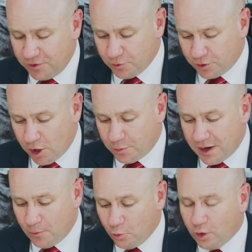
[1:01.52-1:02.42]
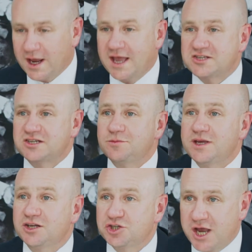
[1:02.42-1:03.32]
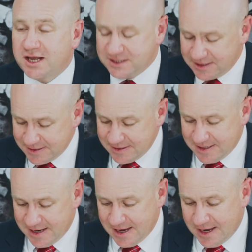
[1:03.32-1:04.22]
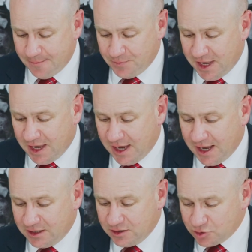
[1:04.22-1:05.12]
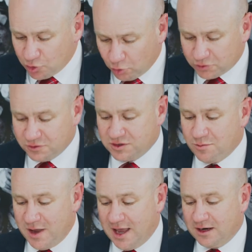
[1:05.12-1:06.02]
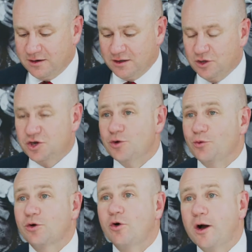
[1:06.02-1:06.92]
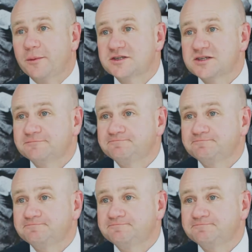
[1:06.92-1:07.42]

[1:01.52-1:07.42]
you want to open up, what has to be checked and talk to us about the new requirements.